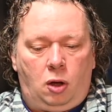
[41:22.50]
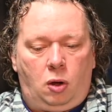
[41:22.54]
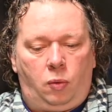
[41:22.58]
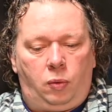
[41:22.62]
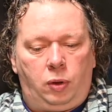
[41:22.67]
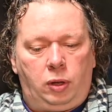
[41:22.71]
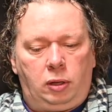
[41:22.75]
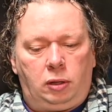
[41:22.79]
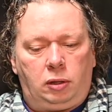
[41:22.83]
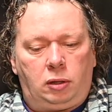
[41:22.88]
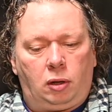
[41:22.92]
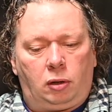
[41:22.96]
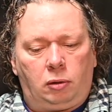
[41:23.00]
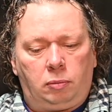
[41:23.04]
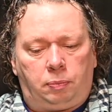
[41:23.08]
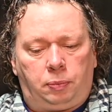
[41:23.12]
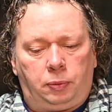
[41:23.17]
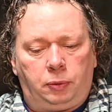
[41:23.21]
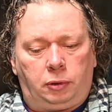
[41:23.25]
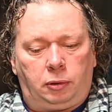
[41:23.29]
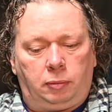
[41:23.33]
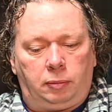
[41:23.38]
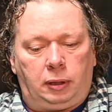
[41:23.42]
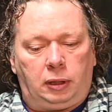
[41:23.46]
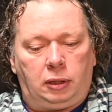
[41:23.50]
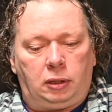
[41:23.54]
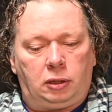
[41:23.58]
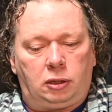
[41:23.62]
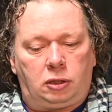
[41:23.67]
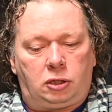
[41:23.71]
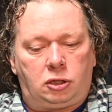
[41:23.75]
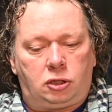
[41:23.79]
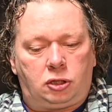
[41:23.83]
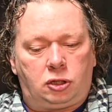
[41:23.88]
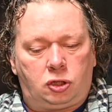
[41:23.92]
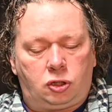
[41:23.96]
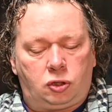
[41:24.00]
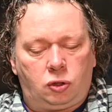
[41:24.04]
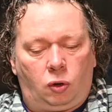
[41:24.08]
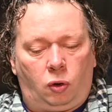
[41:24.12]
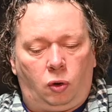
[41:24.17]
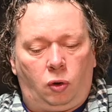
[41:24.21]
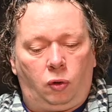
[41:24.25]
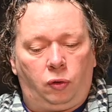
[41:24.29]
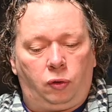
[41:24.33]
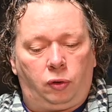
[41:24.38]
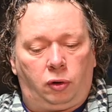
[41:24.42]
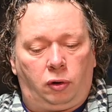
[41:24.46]
We don't put them in the
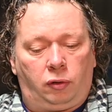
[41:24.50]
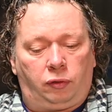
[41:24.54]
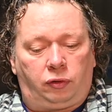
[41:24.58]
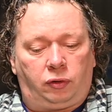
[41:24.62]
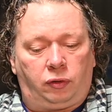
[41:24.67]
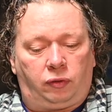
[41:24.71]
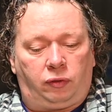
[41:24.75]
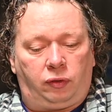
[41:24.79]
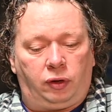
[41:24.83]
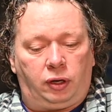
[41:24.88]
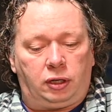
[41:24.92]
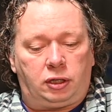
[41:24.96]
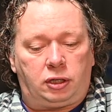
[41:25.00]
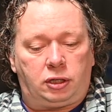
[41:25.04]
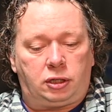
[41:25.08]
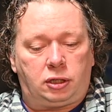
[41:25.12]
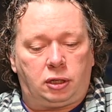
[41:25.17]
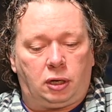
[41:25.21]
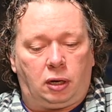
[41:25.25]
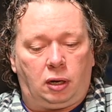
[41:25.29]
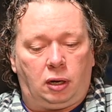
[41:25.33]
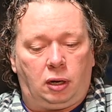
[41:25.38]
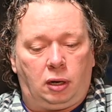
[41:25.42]
shoulder of the fish,